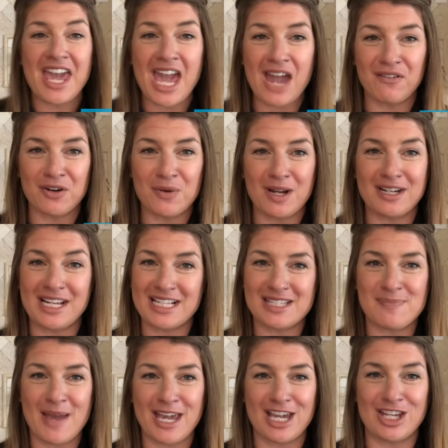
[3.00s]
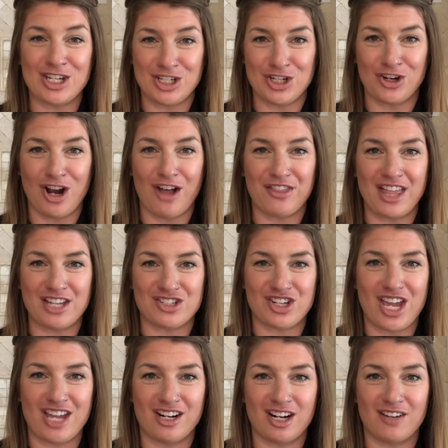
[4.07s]
Hey everyone, it's Megan, your health
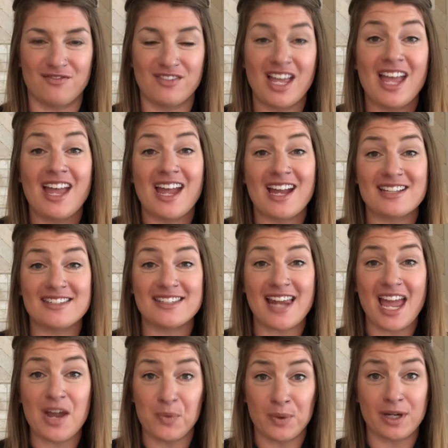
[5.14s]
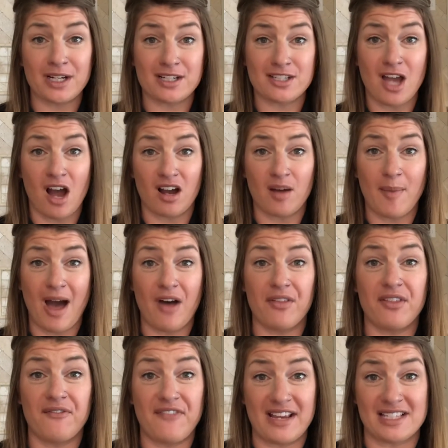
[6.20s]
educator. And today we're gonna talk
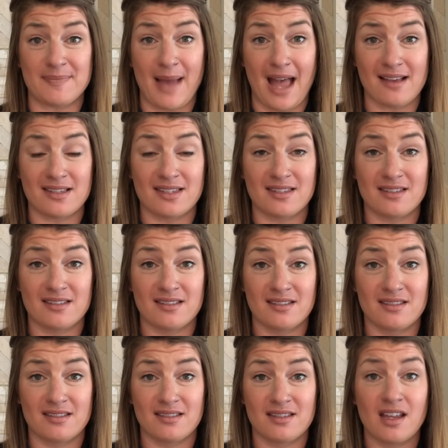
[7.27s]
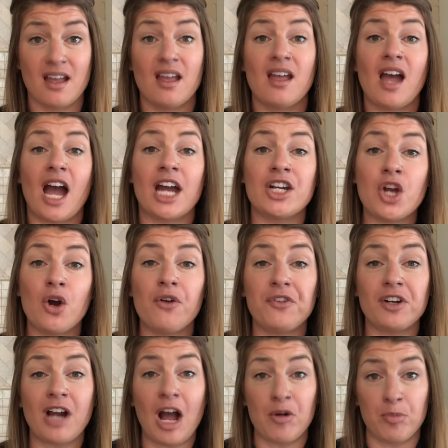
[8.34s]
about face masks. I know if
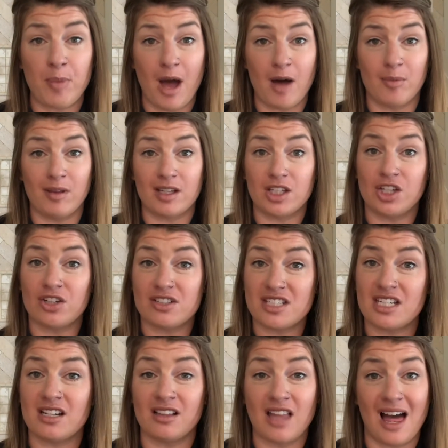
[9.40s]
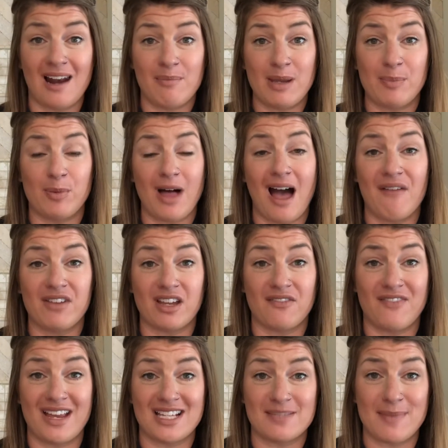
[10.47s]
you're out in public, you're seeing a lot of people having a
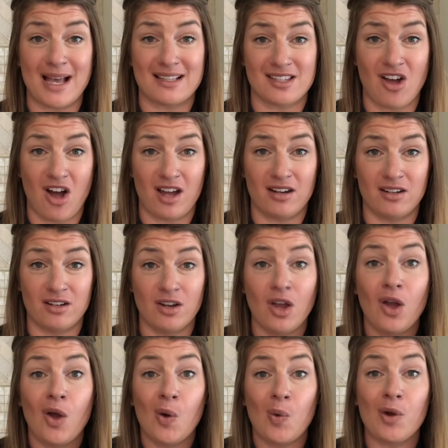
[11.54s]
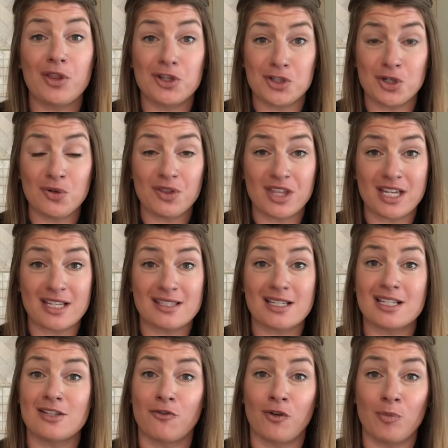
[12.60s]
face mask on. Well, the truth is,
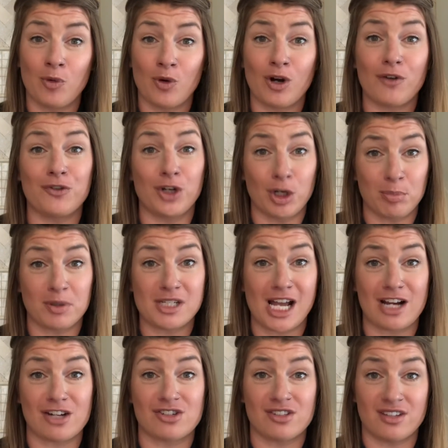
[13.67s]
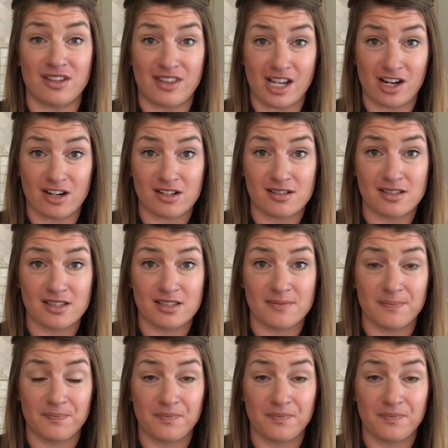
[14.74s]
it's for more of your protection than theirs.